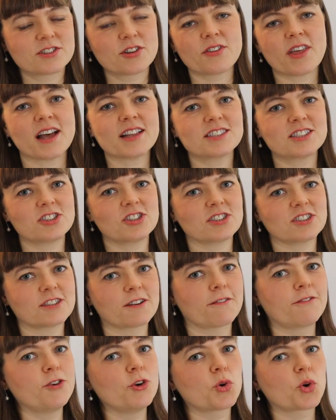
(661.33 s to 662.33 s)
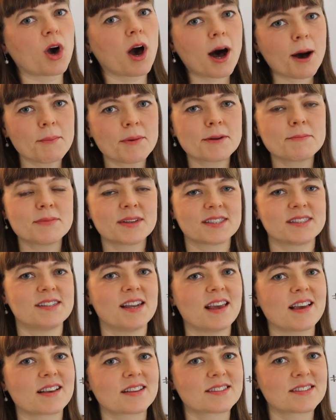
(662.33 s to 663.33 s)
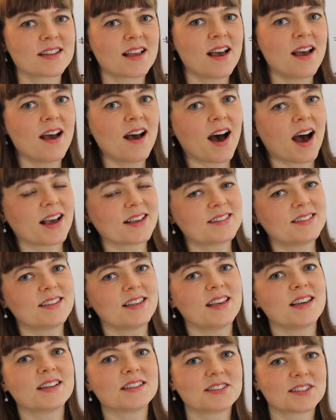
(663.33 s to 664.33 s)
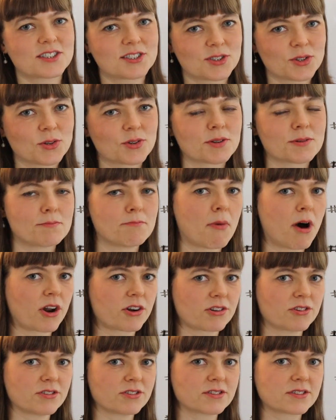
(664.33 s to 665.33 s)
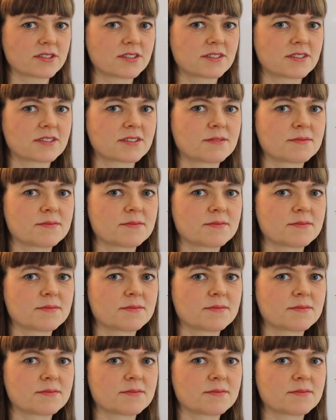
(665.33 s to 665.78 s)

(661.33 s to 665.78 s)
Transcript: So that's just a few common mistakes I see in student models.